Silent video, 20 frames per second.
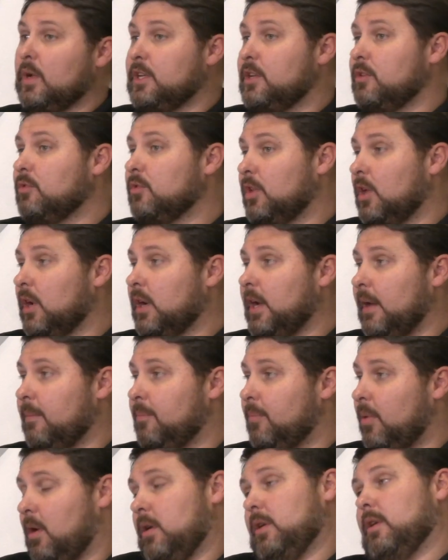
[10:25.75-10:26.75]
do look
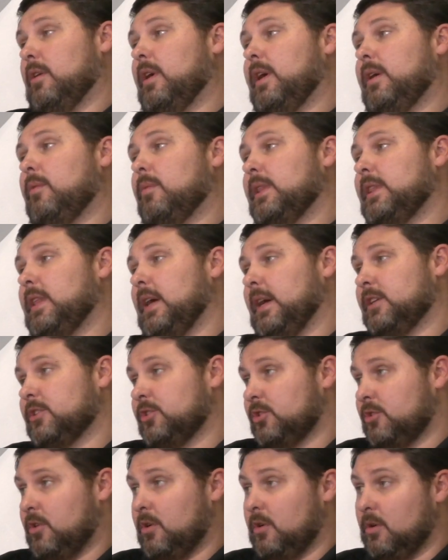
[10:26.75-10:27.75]
at partnering with
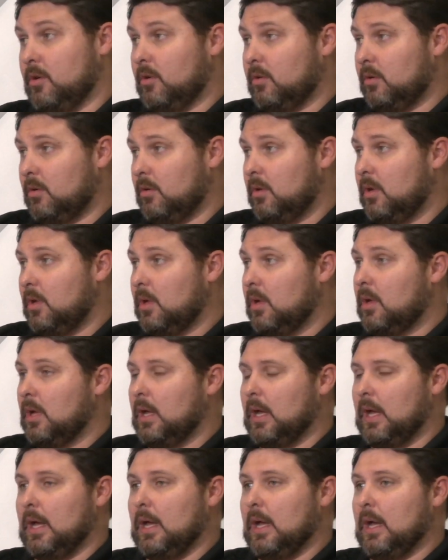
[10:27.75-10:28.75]
external
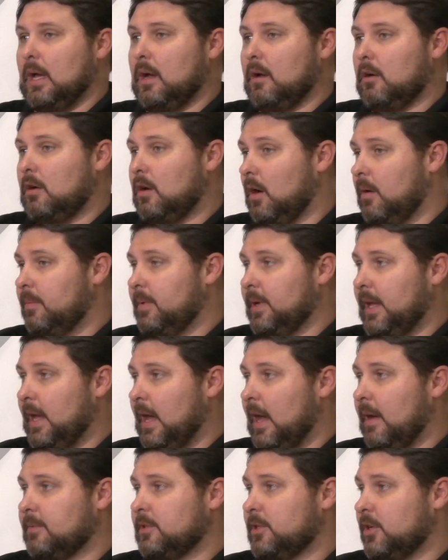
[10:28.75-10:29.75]
carbon
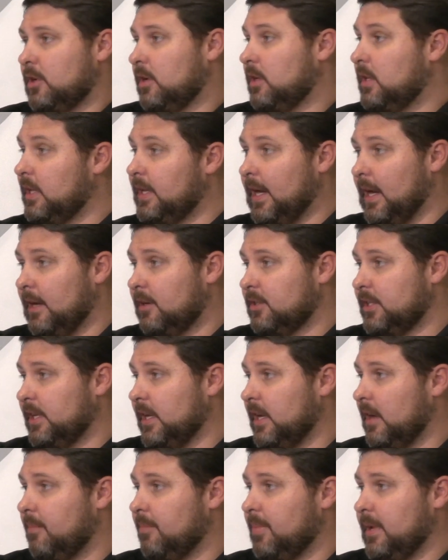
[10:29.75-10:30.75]
capture, clean energy
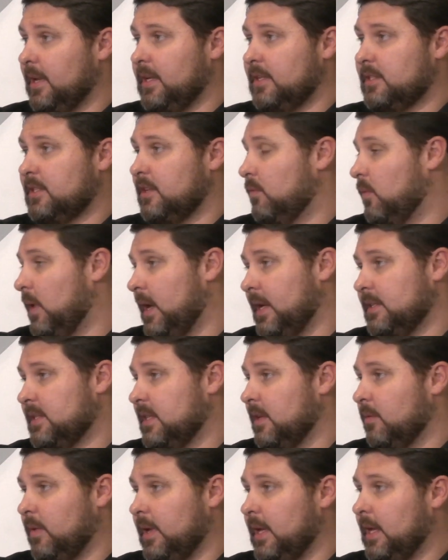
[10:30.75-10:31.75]
companies in ways
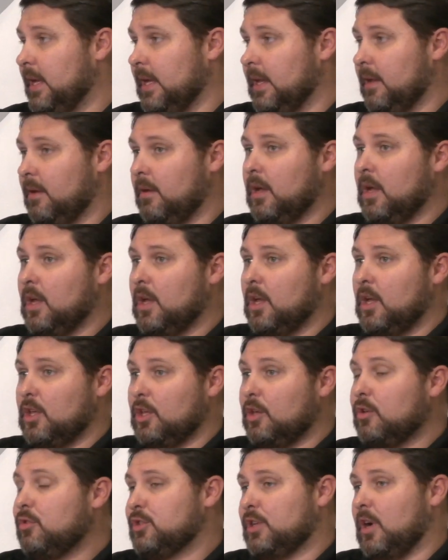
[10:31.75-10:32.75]
that we can
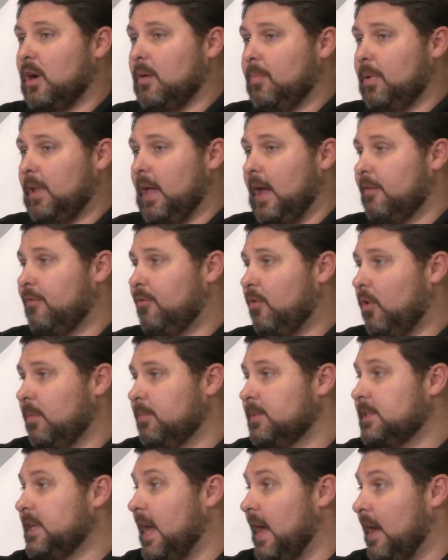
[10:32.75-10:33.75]
use our
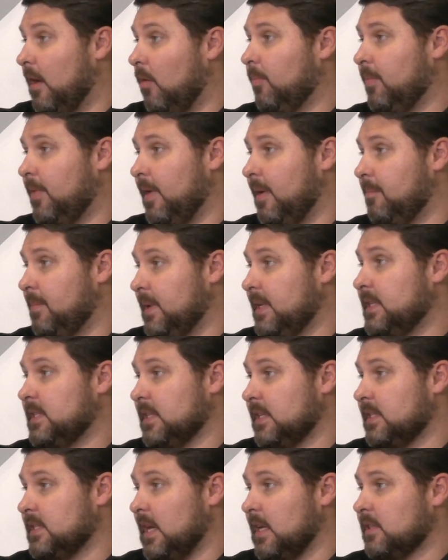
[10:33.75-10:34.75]
platform to help them be
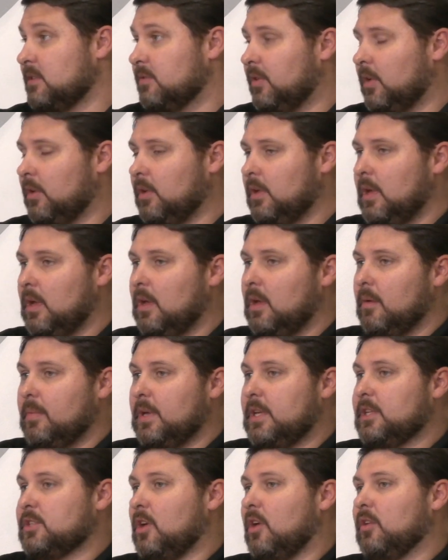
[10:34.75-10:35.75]
successful,
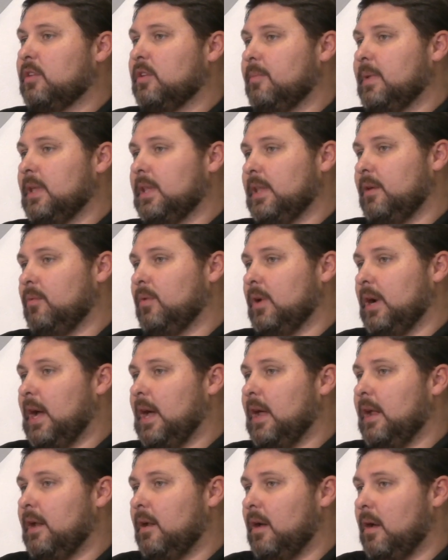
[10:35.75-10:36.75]
because ultimately we're
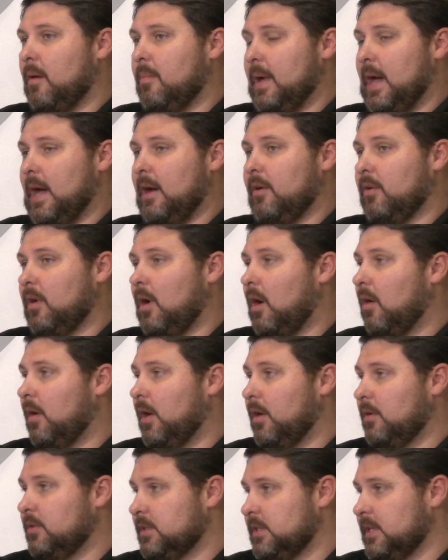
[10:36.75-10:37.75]
not about
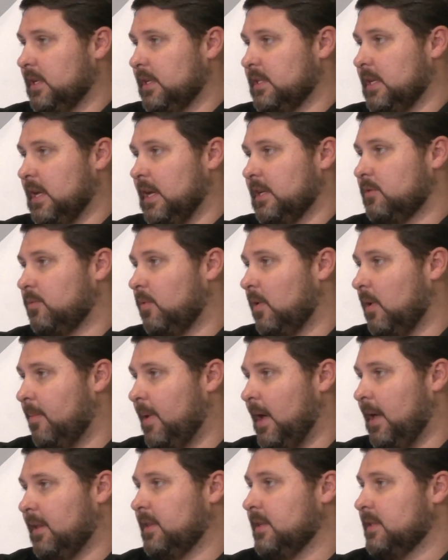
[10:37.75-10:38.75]
our own success. We're
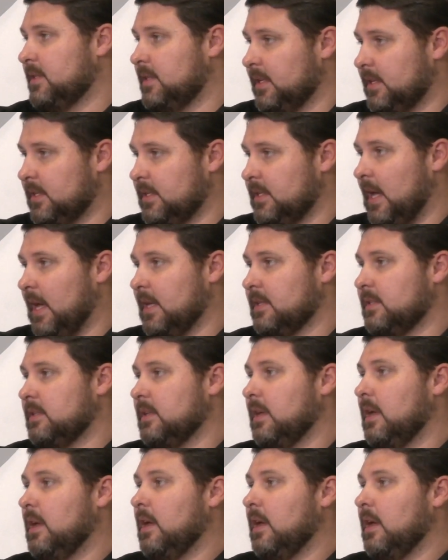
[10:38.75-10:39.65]
about the success